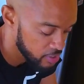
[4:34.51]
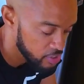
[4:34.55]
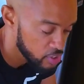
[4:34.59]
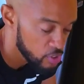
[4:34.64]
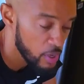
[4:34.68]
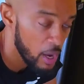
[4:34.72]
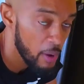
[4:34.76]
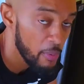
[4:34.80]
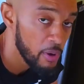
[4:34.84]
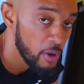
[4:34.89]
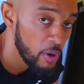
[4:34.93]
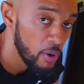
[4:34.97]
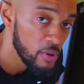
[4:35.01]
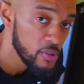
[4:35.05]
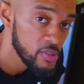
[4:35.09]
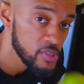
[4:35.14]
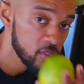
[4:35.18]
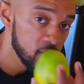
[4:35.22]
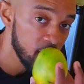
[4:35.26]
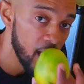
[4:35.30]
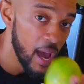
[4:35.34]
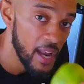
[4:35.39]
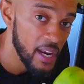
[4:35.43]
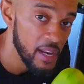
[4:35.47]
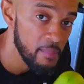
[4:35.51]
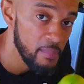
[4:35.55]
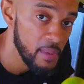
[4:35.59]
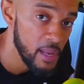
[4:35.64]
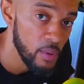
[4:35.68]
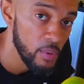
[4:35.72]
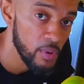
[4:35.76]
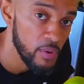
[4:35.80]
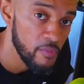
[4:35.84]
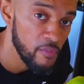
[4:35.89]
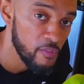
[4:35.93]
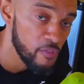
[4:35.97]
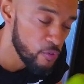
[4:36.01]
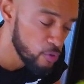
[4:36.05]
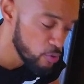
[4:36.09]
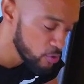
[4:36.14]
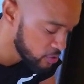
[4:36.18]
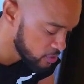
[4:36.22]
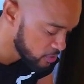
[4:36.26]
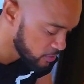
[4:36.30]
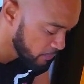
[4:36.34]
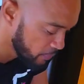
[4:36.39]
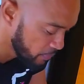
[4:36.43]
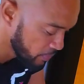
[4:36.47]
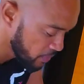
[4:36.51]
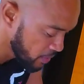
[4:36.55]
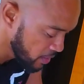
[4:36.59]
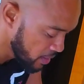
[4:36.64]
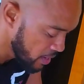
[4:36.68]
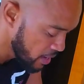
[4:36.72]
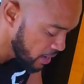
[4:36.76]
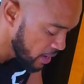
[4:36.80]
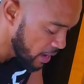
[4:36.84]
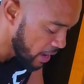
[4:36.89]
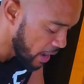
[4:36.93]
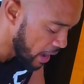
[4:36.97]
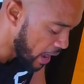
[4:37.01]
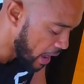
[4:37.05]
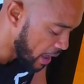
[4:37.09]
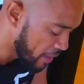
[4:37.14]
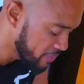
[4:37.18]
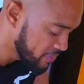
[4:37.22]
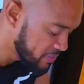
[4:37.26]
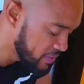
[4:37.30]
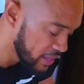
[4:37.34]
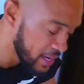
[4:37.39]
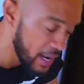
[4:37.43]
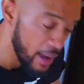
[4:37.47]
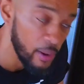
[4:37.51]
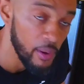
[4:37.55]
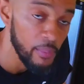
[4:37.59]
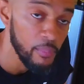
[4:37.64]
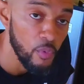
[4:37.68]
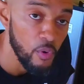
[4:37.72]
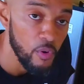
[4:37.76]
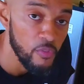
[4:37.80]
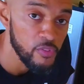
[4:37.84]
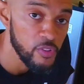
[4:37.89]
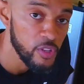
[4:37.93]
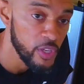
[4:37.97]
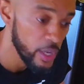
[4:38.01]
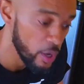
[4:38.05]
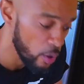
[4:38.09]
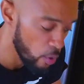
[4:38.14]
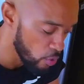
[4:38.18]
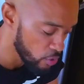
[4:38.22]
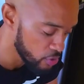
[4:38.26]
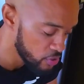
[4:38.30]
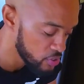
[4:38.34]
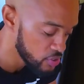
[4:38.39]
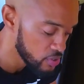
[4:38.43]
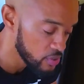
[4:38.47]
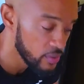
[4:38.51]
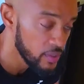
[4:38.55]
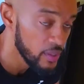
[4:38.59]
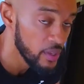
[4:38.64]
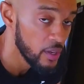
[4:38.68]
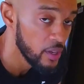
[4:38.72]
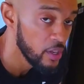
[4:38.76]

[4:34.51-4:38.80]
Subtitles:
So I would start the meal with the fruit, and then I'll move to the oats.